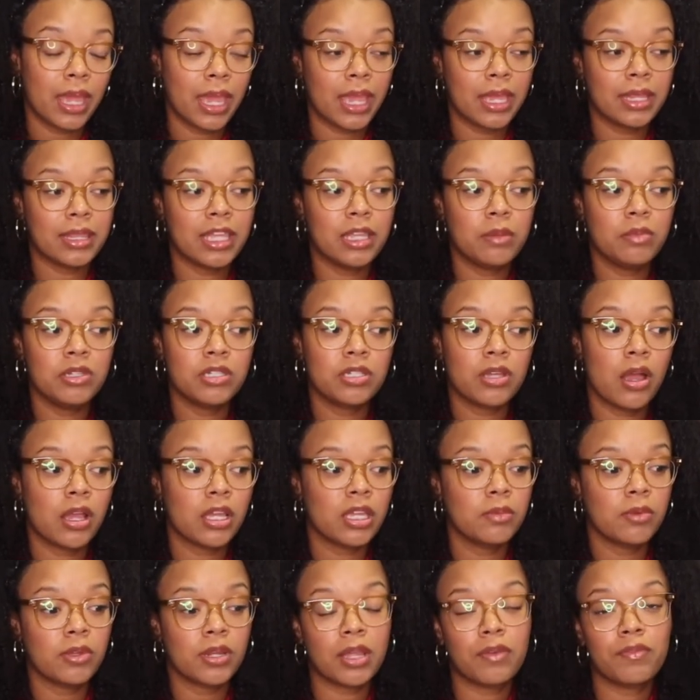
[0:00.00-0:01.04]
and they'd be
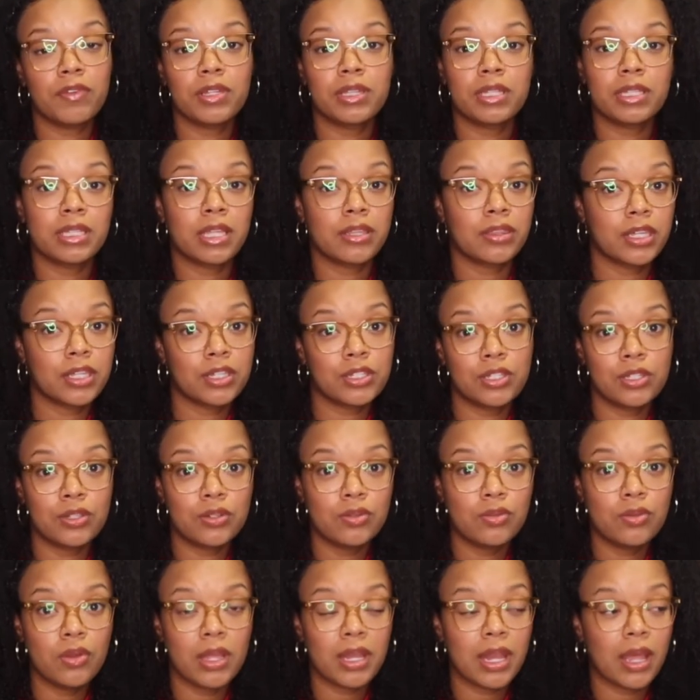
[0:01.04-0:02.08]
talking about everything that they
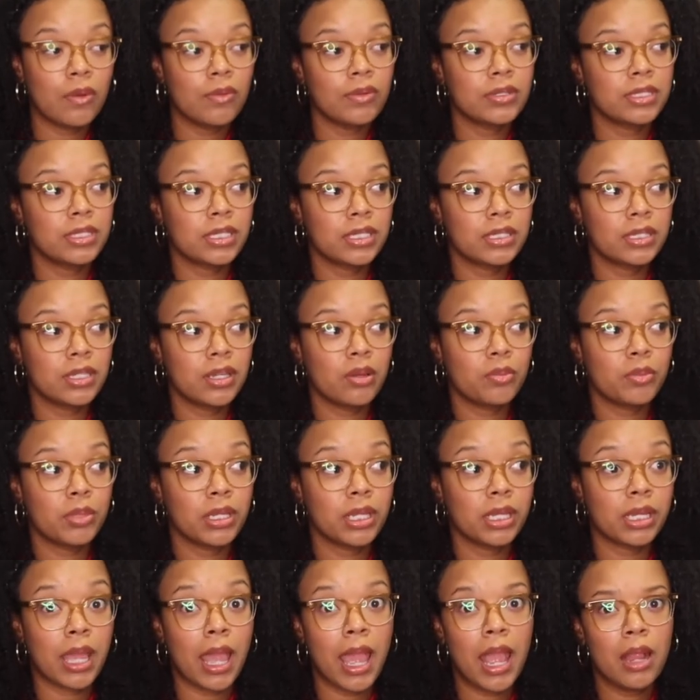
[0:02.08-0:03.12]
do and I would sit there and be
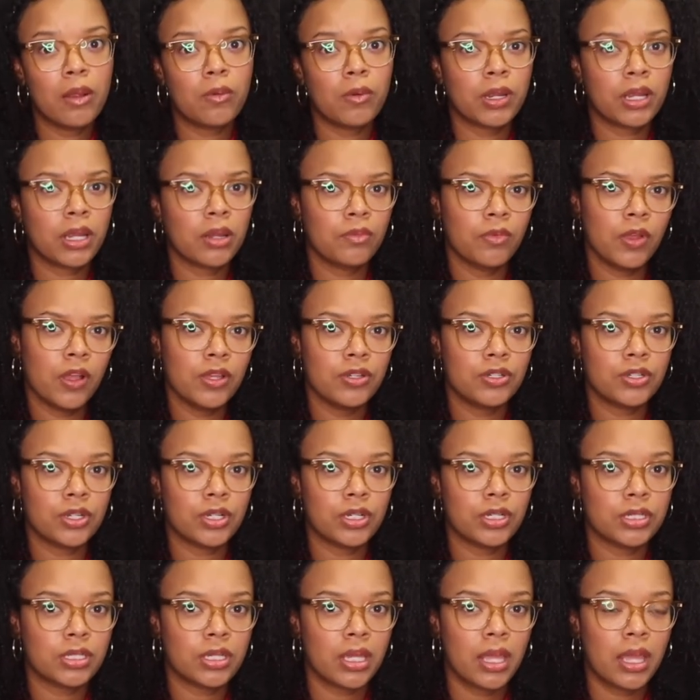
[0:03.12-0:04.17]
like, I work at
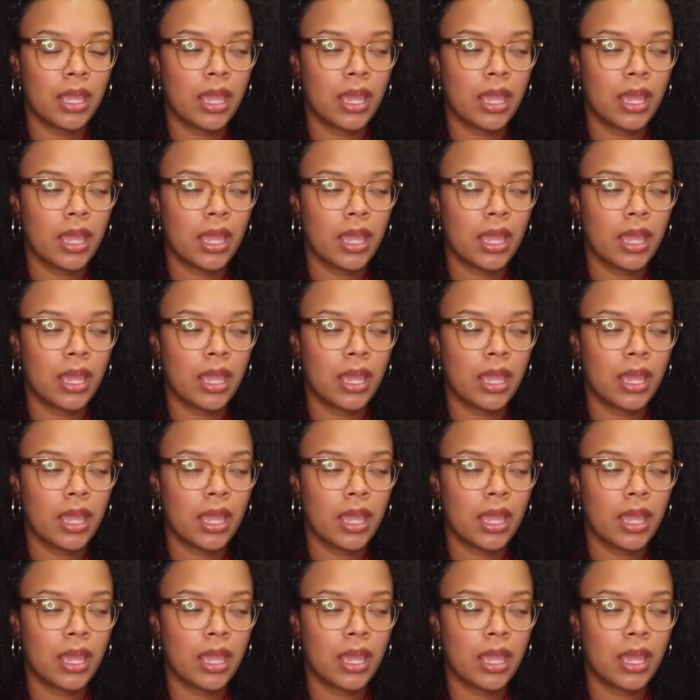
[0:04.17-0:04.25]
Rogers.